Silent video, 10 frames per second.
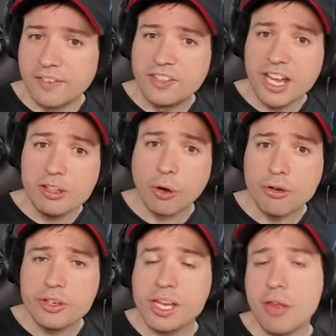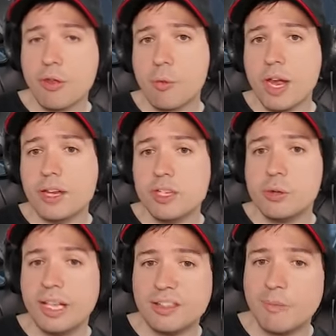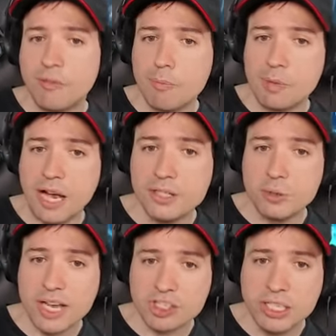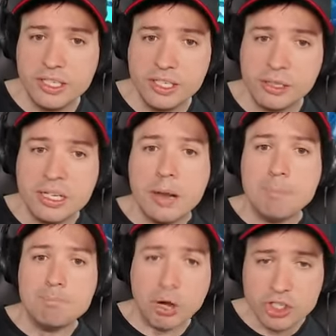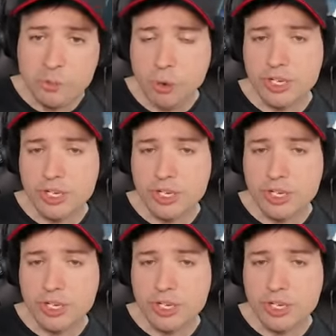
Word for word: If they turn the other way and you hit them from behind, you actually deal much more